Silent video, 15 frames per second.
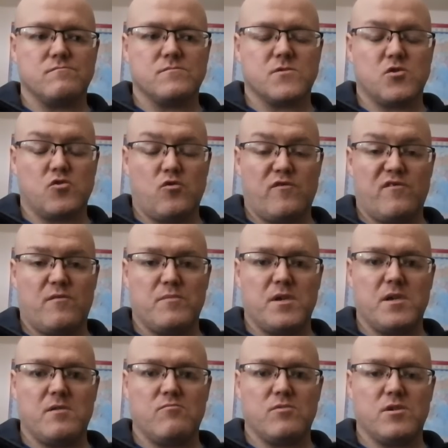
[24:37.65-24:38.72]
So for
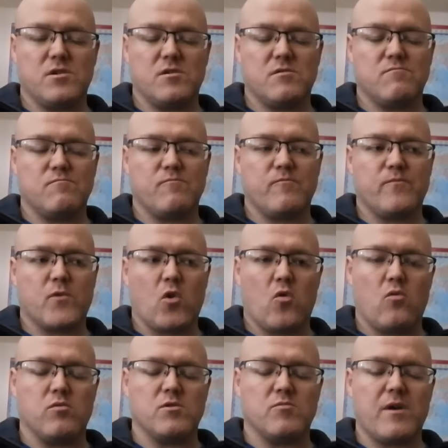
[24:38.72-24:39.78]
me, it was
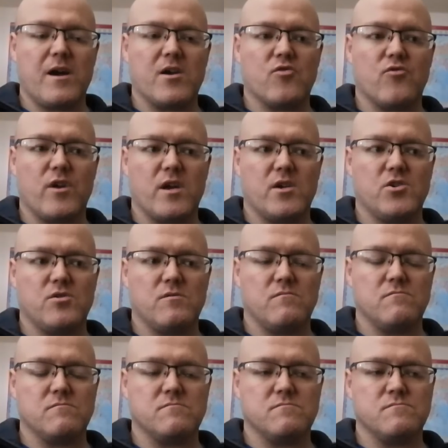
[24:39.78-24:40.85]
always with aggression,
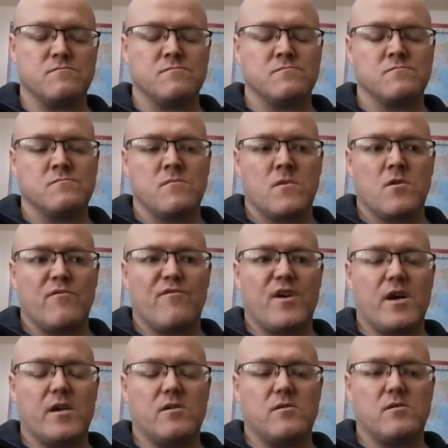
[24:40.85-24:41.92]

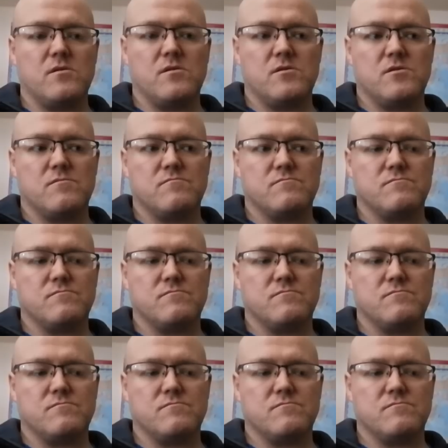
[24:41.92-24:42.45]
violence,